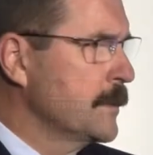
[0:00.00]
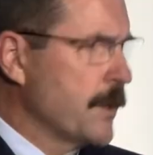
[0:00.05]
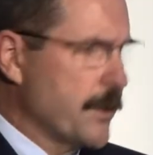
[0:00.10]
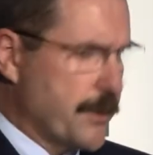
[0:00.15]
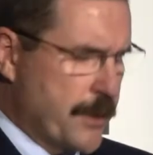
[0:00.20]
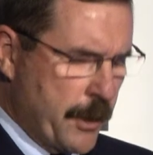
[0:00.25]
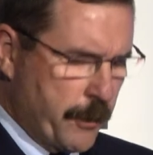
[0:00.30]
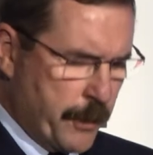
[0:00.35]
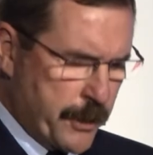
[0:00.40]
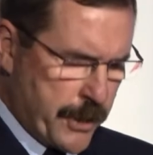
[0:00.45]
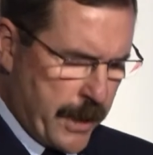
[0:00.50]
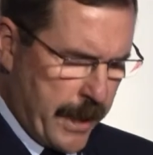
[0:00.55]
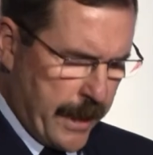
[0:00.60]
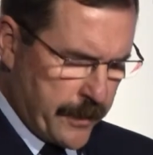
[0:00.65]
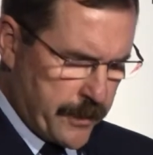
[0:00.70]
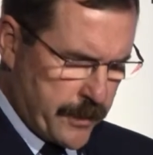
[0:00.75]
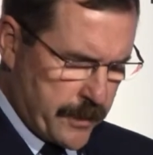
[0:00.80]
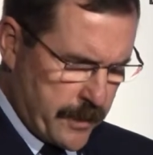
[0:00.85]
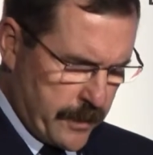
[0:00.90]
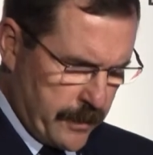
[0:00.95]
Distinguished
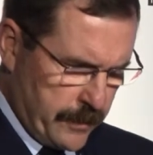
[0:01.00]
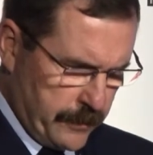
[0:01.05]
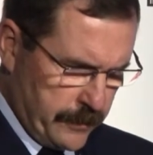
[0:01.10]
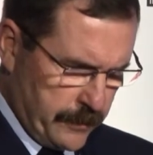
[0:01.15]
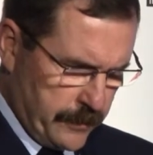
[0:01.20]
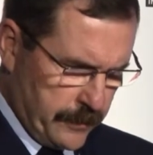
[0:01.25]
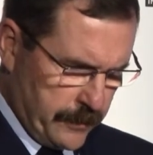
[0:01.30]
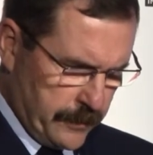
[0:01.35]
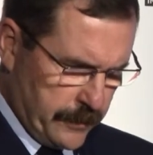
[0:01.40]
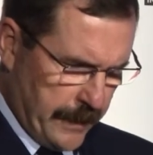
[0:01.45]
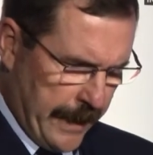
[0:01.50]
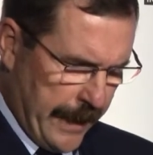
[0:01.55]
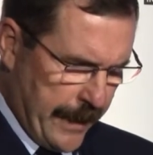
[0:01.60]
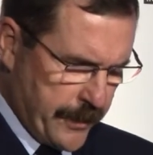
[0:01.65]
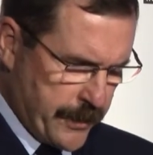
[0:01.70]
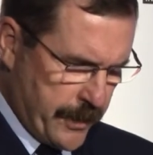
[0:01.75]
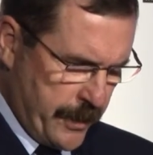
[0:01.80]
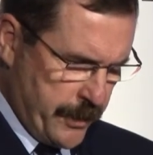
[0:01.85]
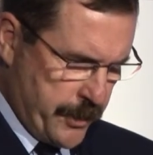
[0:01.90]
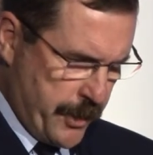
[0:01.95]
guests,
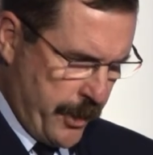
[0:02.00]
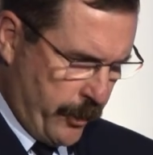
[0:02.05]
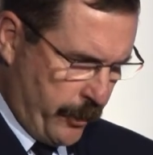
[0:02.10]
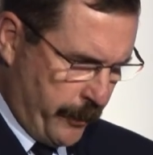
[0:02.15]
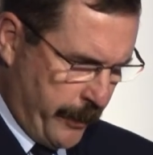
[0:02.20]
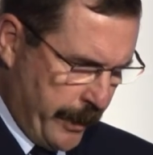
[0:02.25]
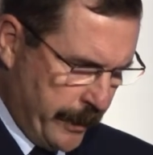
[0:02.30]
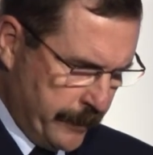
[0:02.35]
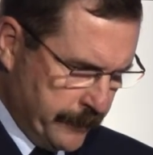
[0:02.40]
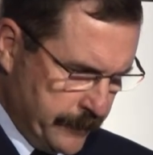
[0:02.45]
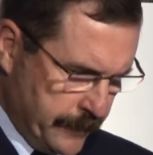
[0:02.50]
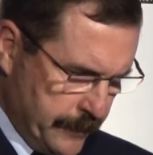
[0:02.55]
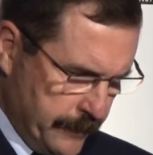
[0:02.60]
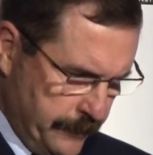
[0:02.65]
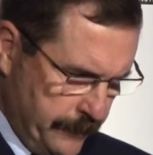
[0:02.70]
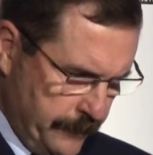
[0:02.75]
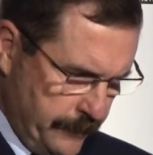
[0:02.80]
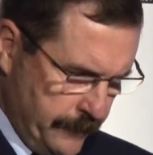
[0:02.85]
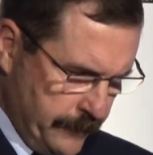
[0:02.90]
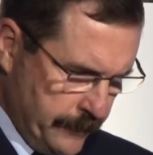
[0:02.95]
ladies and
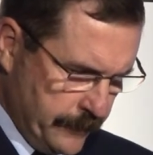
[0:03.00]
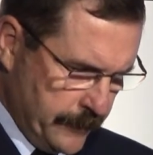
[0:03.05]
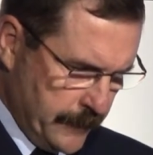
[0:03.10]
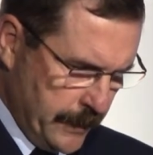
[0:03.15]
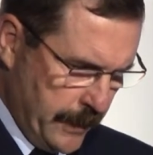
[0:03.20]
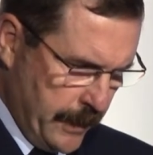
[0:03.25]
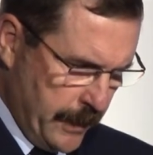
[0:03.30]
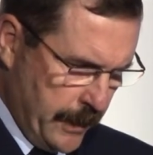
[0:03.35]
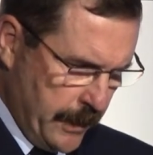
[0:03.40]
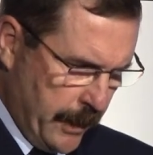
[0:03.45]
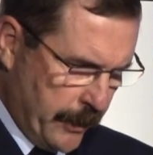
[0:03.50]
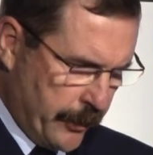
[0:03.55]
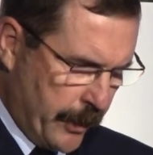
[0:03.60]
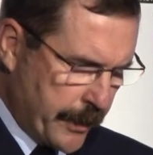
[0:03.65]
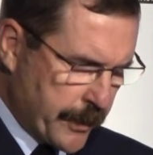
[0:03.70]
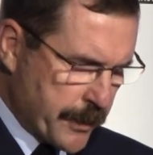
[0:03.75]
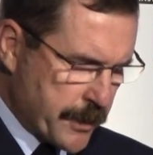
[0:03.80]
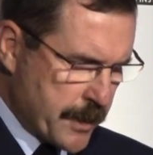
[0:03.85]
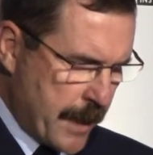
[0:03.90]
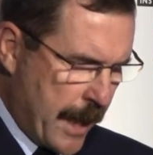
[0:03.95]
gentlemen, I'd
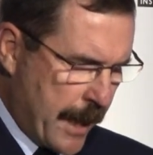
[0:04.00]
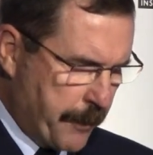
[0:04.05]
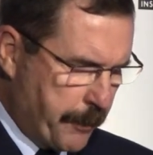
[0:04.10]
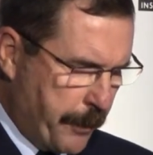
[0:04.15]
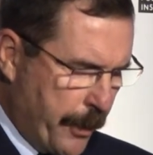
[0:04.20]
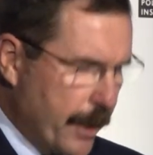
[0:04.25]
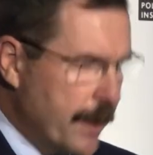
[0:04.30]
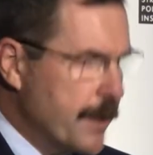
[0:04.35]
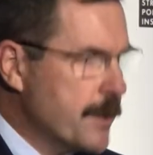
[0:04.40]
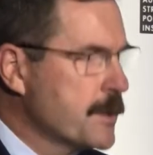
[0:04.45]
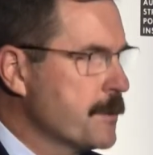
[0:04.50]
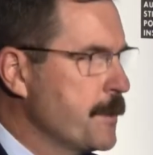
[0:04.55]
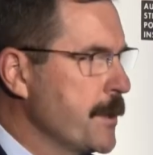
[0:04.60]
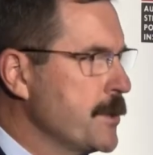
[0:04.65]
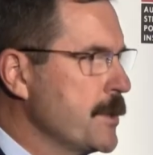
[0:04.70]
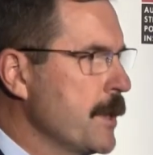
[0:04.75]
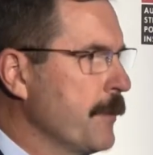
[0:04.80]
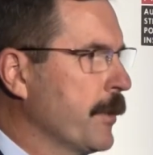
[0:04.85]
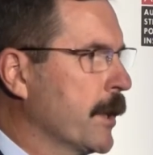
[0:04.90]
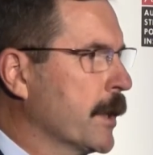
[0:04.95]
like to start by
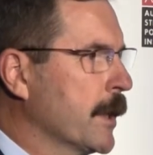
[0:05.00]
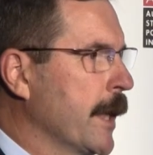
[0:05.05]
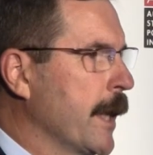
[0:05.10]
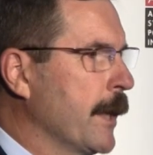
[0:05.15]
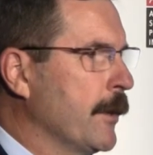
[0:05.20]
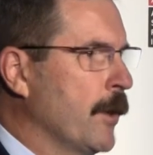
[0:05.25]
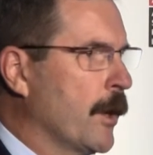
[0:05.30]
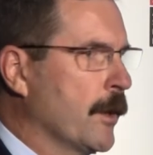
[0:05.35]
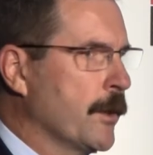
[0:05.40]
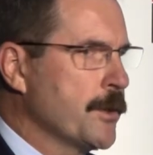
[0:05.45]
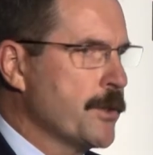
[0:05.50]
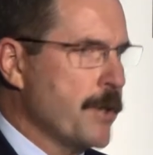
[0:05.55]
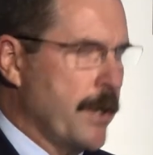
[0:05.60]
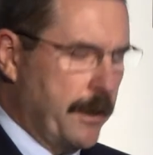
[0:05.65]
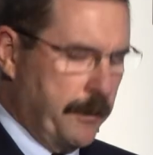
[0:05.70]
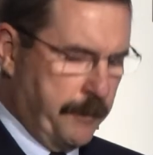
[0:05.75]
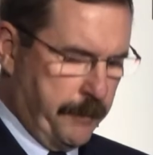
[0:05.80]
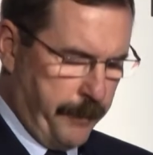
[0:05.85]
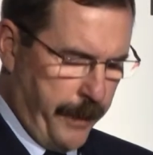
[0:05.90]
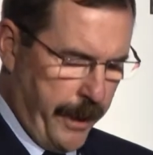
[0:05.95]
specifically
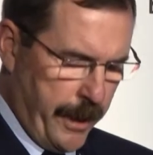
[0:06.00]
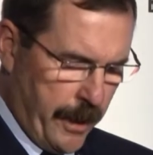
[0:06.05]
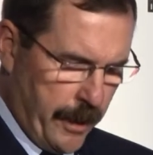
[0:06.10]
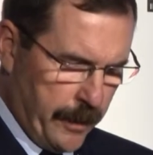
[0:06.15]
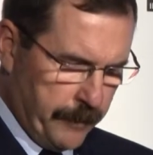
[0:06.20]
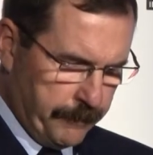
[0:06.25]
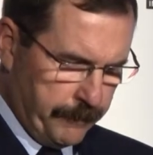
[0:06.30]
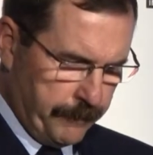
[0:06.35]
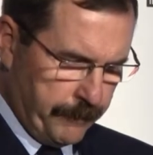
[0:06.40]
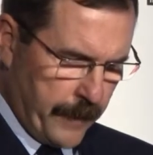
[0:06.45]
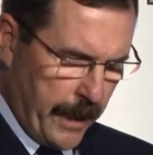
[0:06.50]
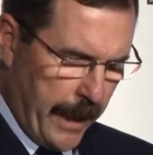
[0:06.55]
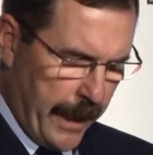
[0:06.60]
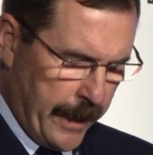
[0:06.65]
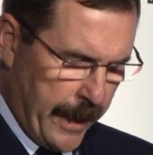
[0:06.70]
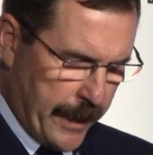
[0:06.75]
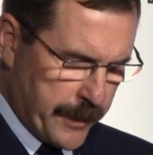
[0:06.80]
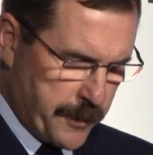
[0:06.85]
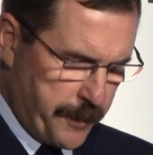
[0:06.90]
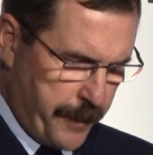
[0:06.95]
acknowledging Peter
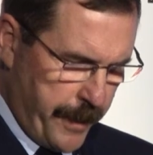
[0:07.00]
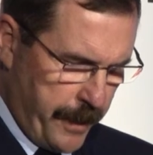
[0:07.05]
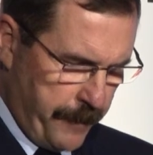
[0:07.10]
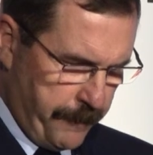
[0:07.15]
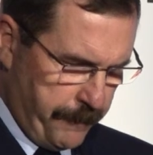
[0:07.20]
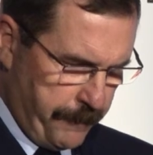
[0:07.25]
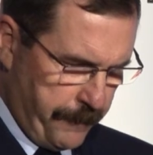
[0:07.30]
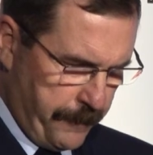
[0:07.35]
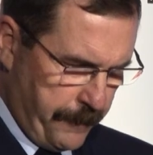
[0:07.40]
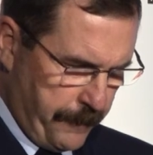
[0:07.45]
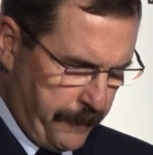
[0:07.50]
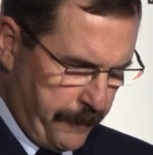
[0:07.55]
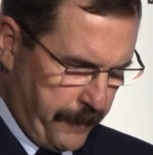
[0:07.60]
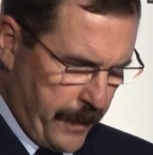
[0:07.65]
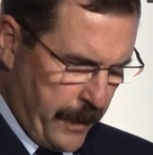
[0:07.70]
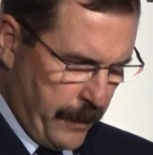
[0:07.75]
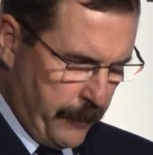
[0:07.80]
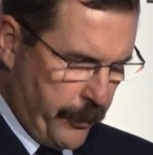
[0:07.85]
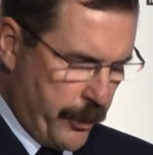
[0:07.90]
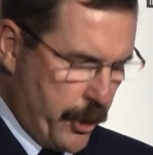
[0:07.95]
and ASPI
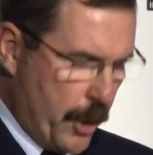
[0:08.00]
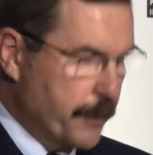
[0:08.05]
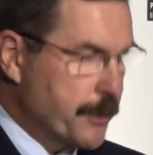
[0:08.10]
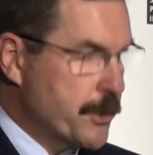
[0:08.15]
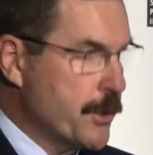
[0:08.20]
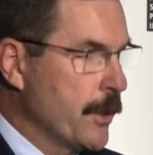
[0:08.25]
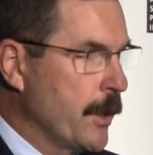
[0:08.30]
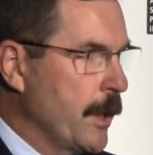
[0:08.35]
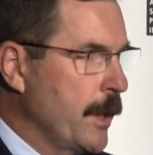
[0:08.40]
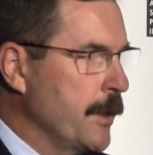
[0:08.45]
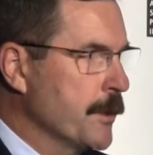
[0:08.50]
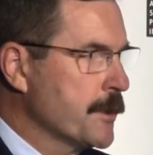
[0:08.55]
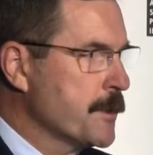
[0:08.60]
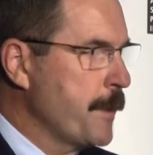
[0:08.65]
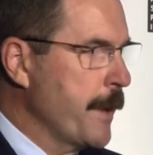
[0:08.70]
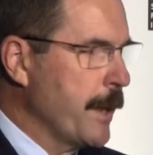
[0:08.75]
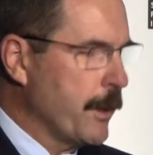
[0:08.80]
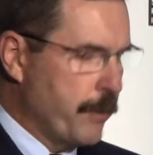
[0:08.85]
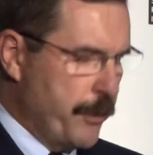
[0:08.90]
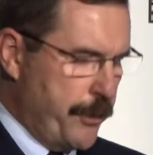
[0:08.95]
for the opportunity to
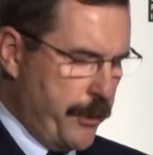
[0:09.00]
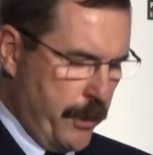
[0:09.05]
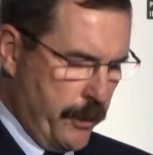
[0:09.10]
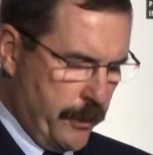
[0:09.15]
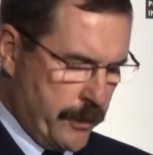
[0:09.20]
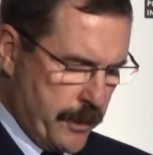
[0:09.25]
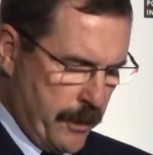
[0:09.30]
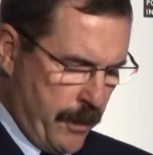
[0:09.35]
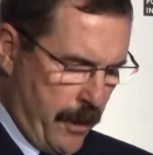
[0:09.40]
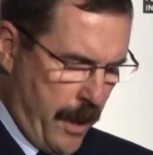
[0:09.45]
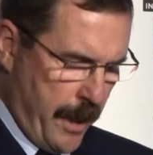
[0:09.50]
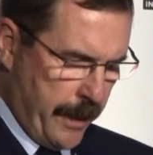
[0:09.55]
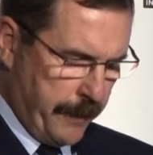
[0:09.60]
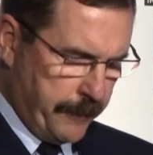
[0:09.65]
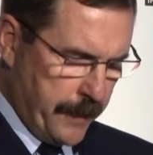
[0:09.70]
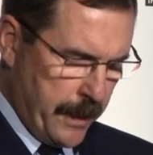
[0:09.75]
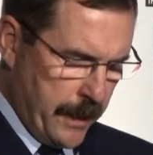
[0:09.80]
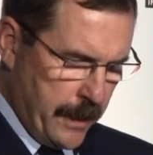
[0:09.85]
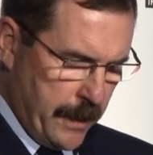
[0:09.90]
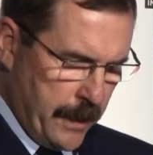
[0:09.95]
speak with you tonight
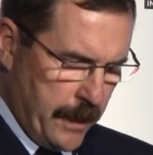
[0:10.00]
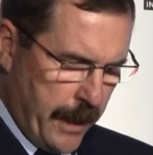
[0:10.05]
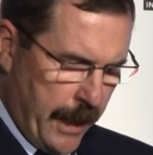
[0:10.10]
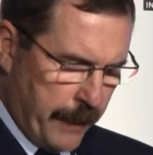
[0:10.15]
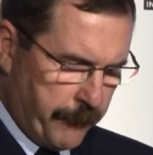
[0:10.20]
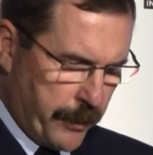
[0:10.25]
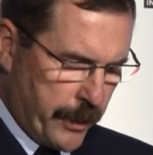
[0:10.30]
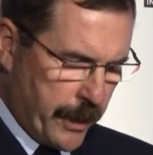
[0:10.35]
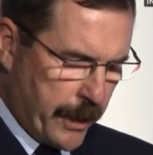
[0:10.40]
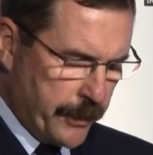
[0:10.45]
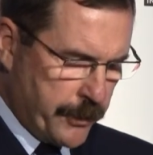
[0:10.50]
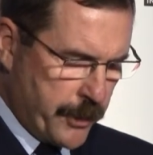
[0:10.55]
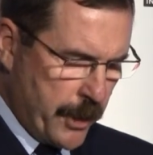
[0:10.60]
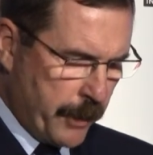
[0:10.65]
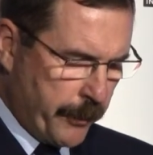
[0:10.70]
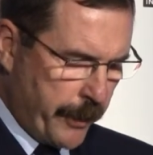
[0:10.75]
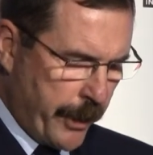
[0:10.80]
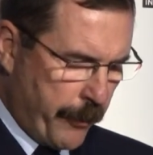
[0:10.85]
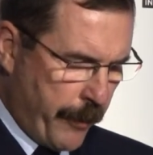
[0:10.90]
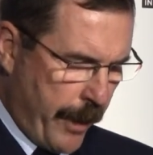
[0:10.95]
and for the
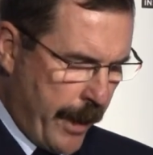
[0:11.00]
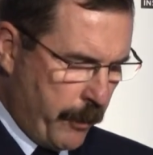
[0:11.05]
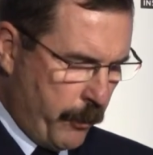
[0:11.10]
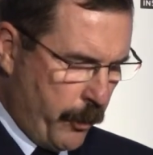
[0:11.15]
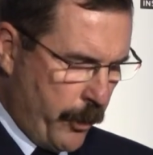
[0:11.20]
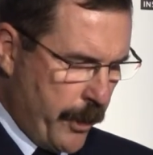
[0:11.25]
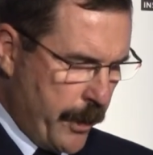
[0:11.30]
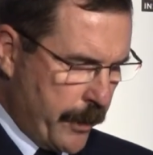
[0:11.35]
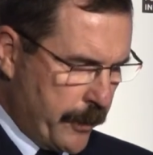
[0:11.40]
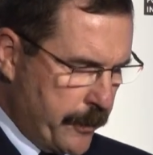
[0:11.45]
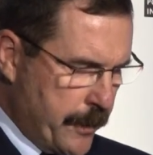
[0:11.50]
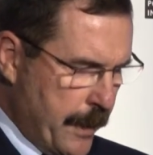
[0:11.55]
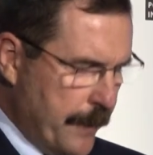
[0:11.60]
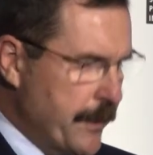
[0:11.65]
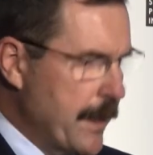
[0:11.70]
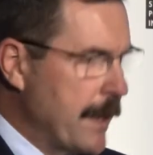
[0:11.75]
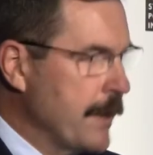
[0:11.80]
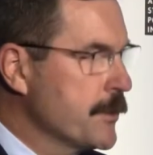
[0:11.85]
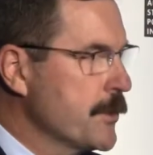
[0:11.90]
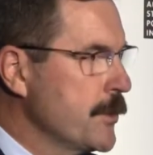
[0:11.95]
continuing great work
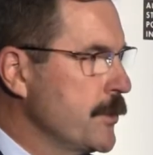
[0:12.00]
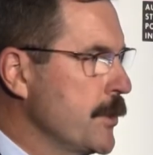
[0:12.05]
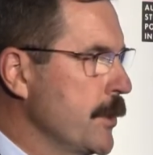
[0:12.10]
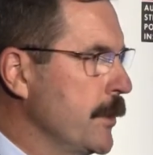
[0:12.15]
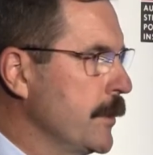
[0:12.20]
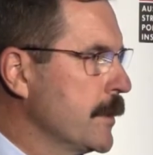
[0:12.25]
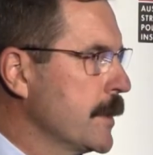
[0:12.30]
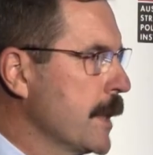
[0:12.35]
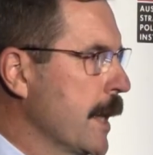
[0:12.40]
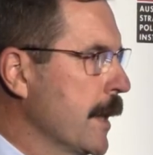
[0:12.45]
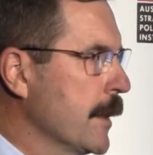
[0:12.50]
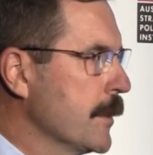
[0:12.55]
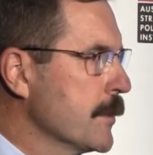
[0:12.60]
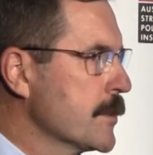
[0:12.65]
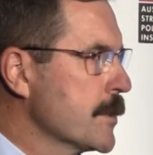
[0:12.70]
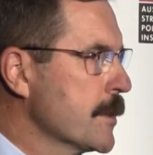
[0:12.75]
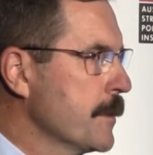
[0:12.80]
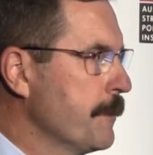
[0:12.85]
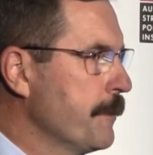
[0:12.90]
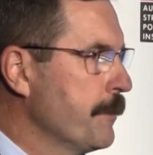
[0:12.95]
that the Institute
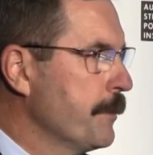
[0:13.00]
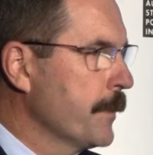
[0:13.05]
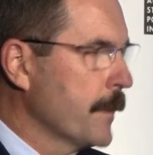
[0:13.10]
does